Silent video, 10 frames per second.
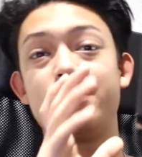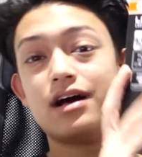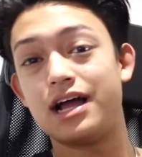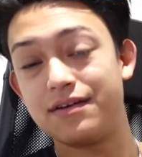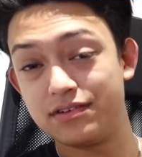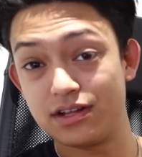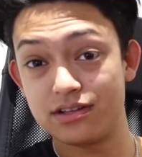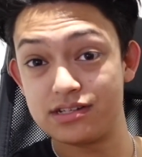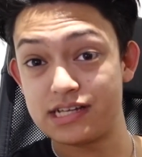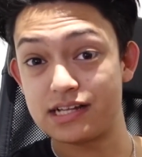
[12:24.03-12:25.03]
I have
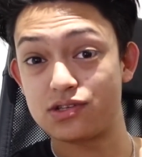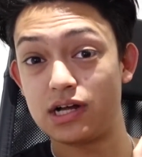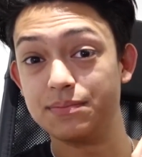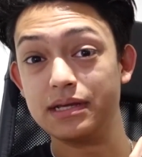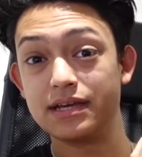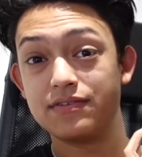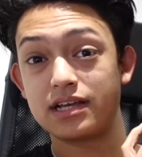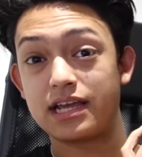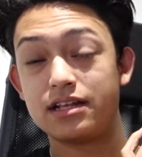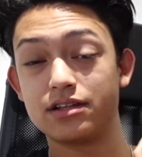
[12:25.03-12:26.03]
another set, so I'll be
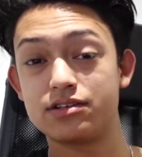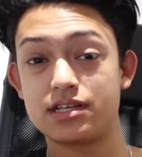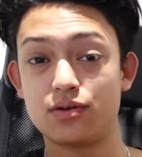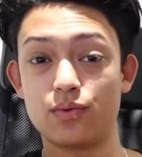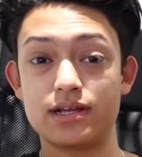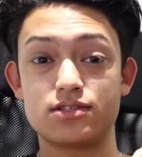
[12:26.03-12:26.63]
giving another set away.